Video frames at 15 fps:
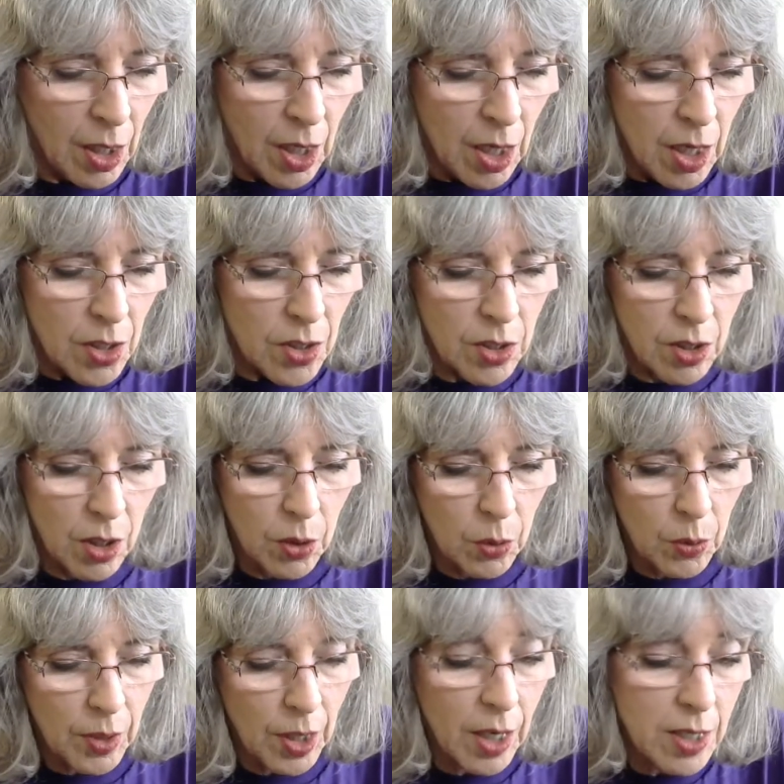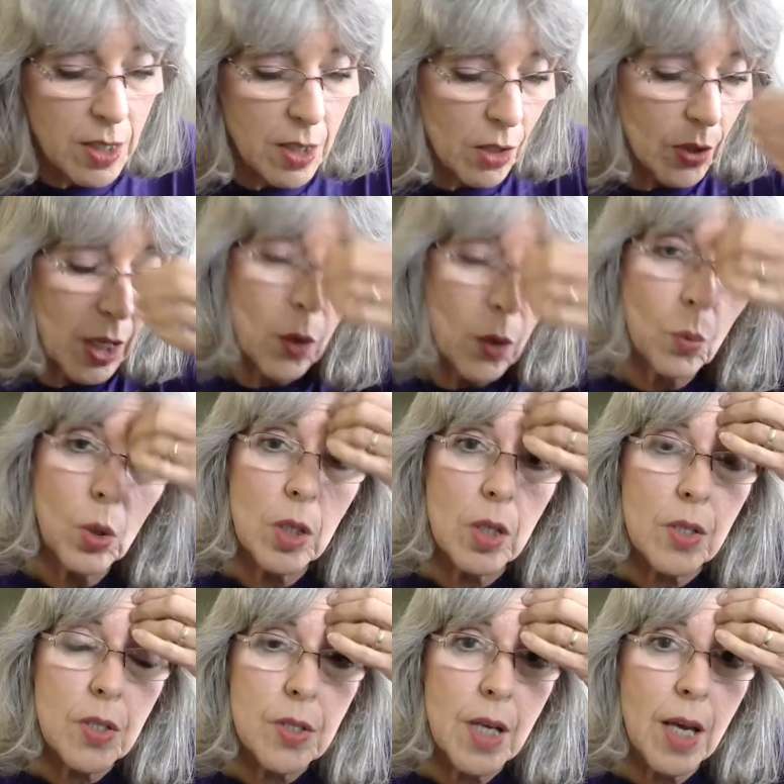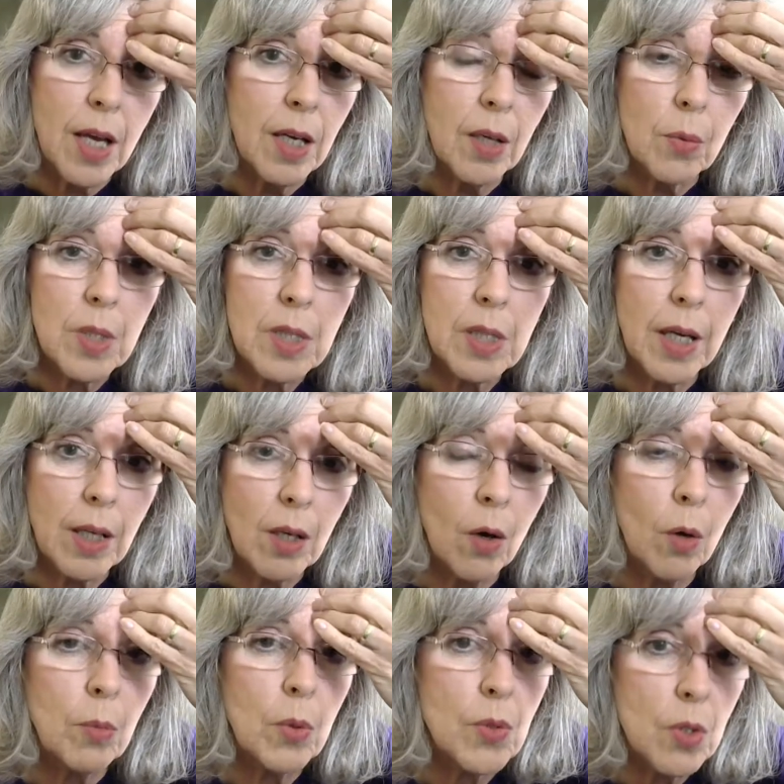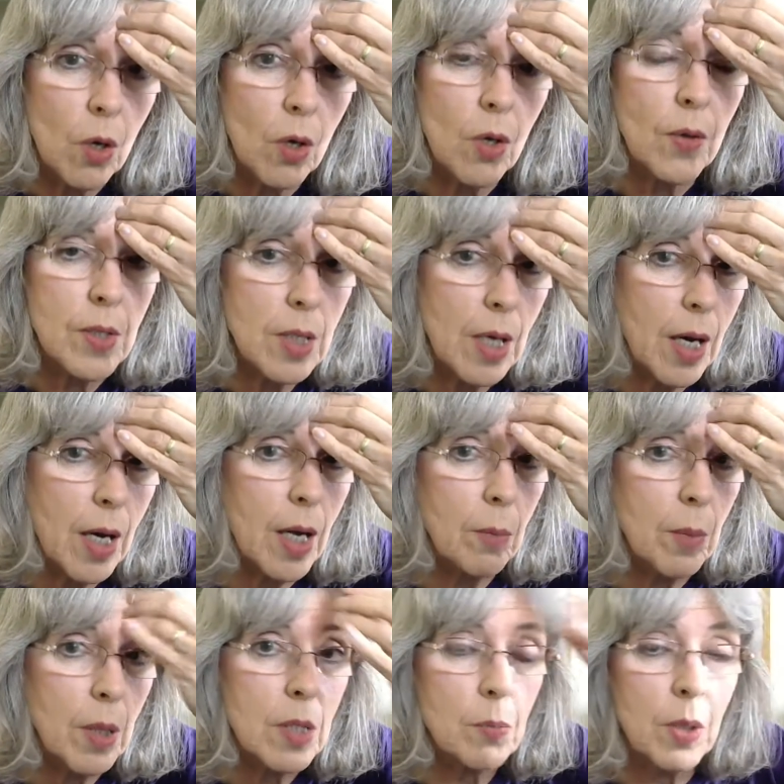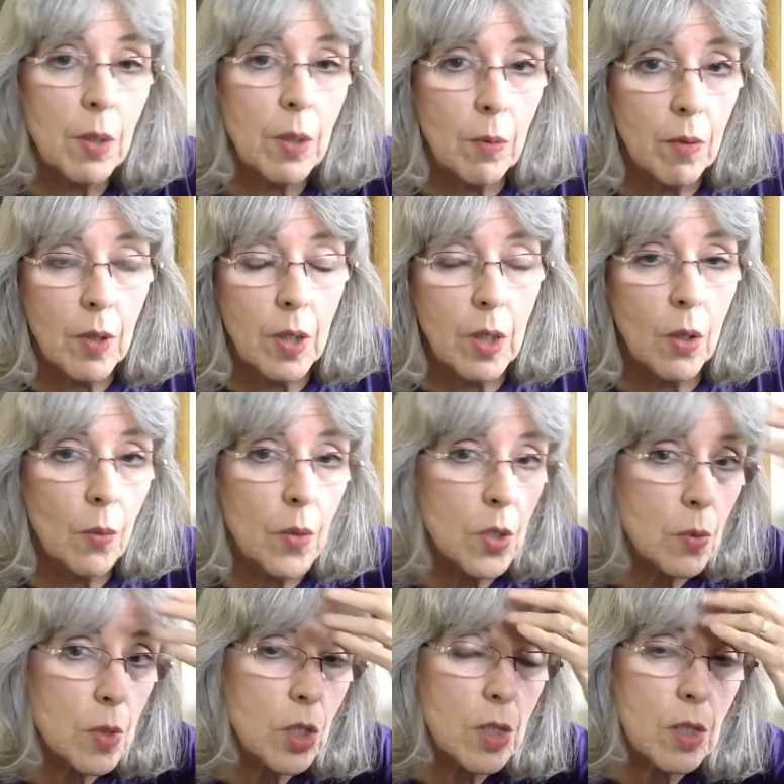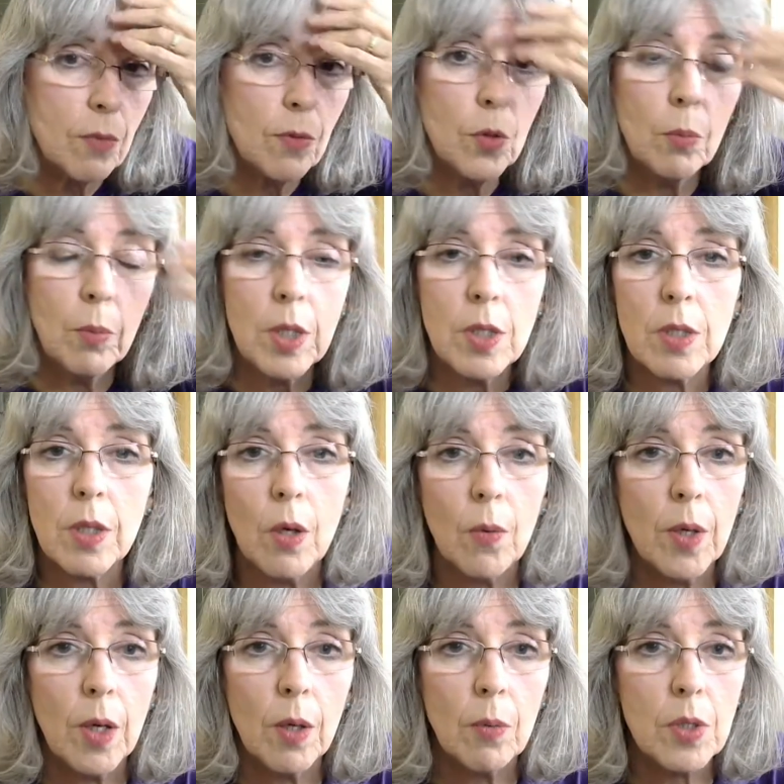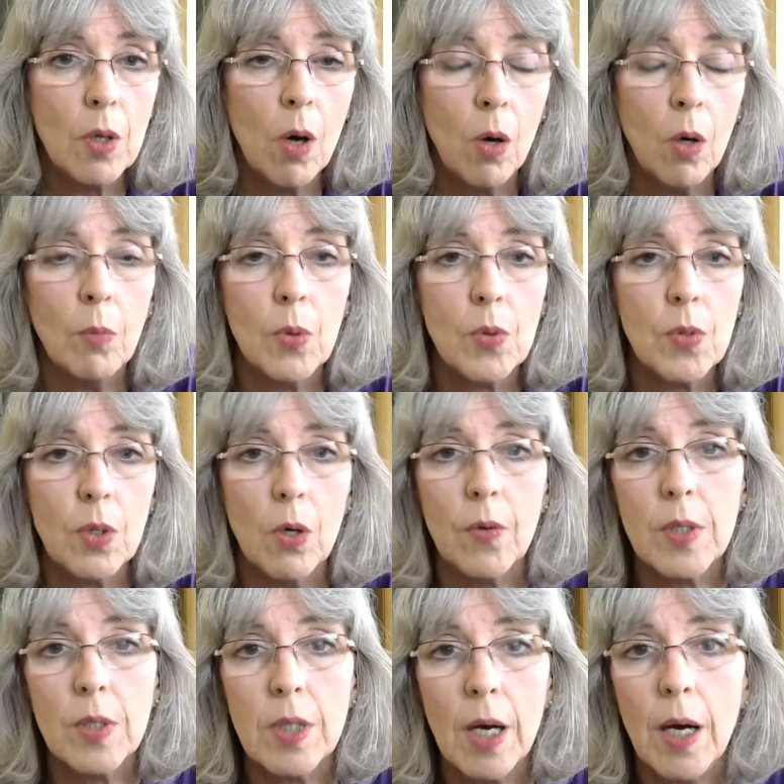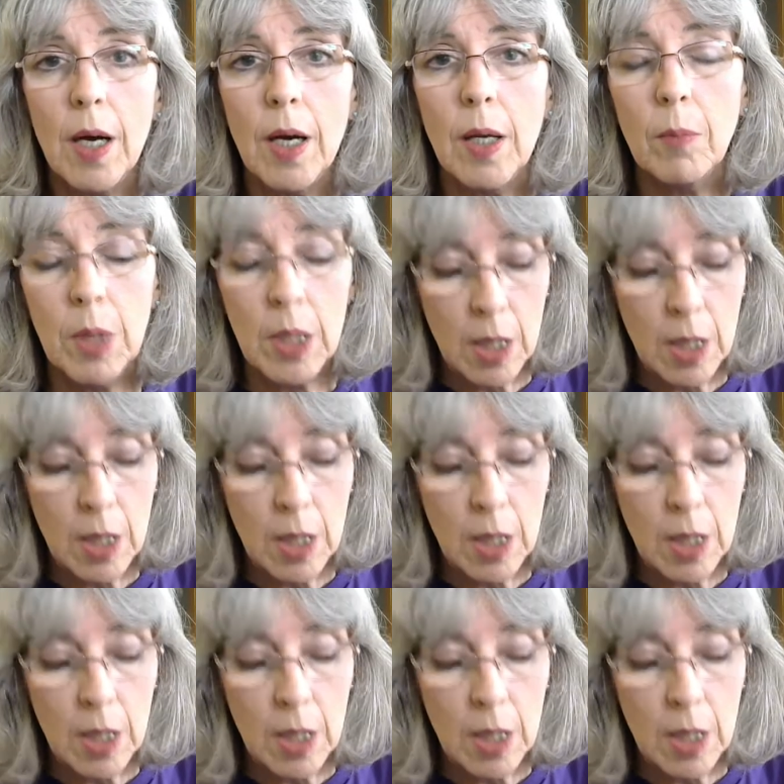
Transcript: So then I started to get worse, and it was like almost all the time. It's been, this was just a few months ago that it was almost all the time.